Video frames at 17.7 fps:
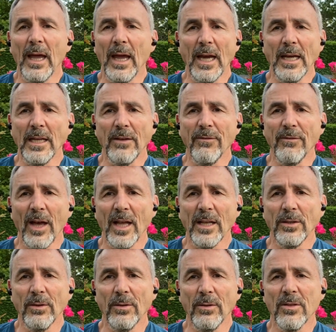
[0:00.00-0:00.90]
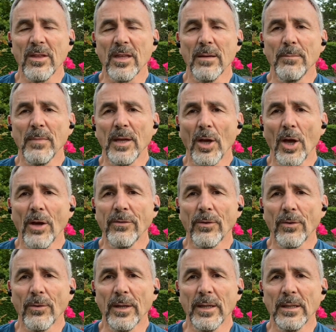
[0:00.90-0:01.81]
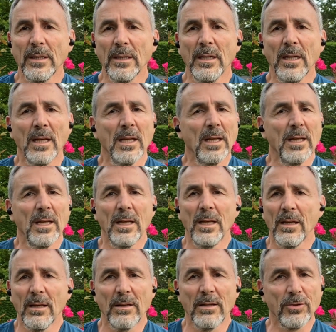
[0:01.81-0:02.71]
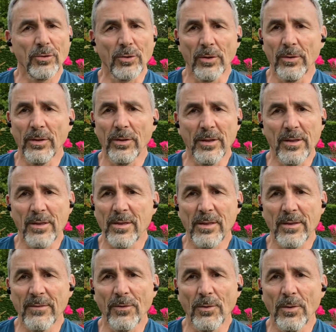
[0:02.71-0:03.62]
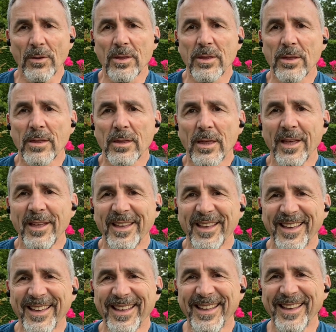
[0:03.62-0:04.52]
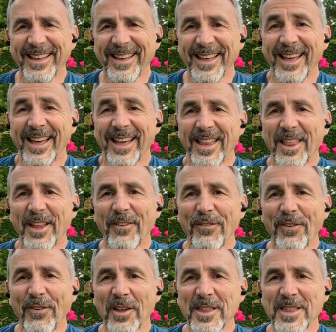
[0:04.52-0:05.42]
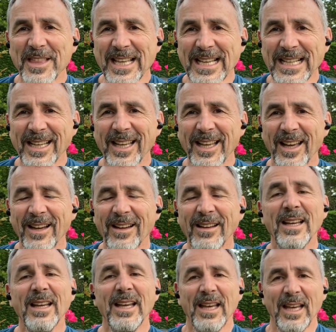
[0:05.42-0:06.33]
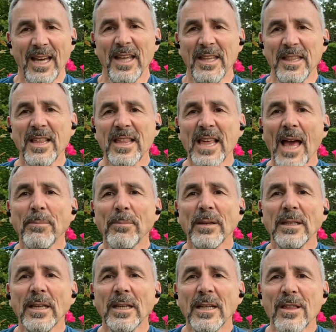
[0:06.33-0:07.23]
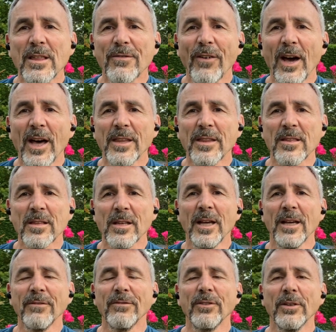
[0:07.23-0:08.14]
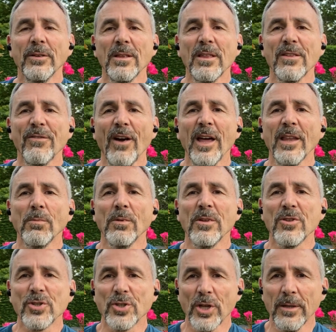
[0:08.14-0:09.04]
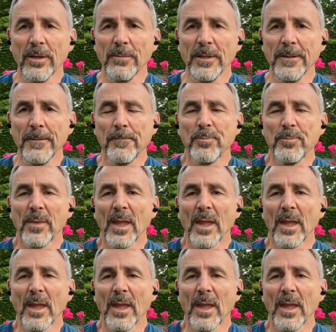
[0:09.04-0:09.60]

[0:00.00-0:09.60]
any values can be overridden. Truth is, of course, the first thing to go. And this happened in his father's life too. His father was German,